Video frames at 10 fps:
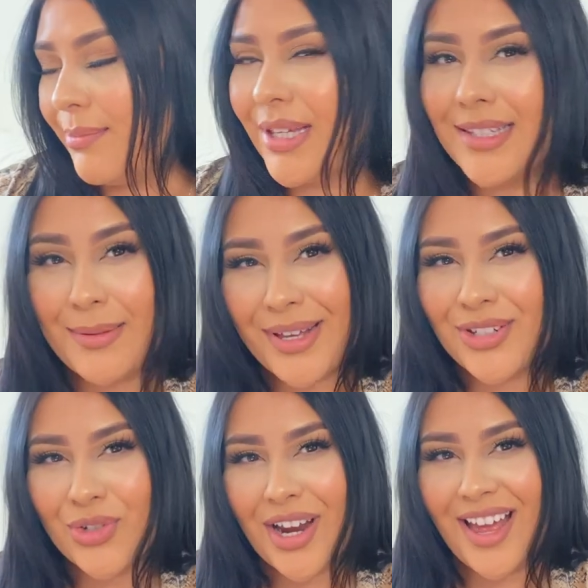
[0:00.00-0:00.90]
because I'm
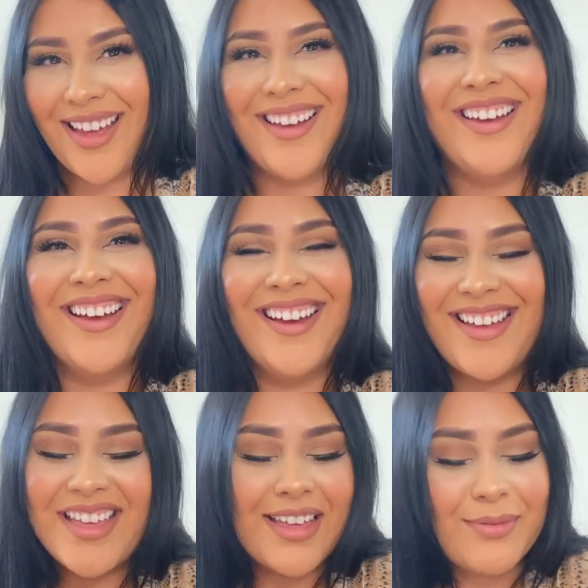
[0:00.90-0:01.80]
extra I
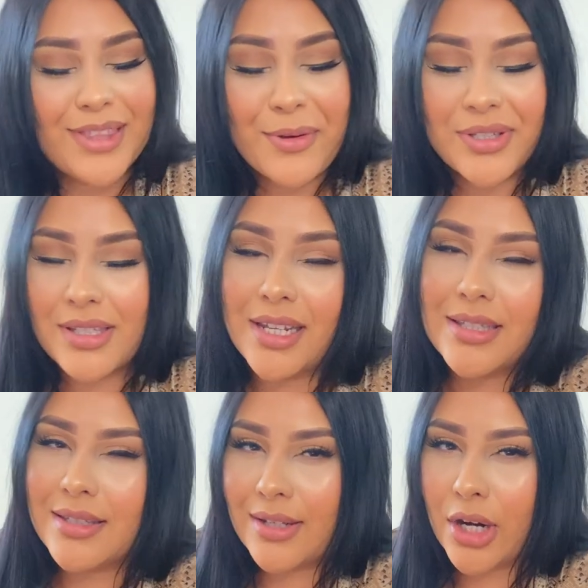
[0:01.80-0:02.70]
mean that wasn't
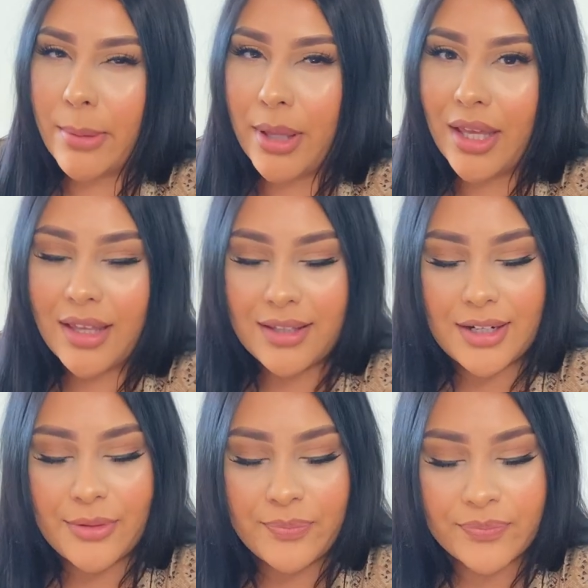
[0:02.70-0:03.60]
necessary but you know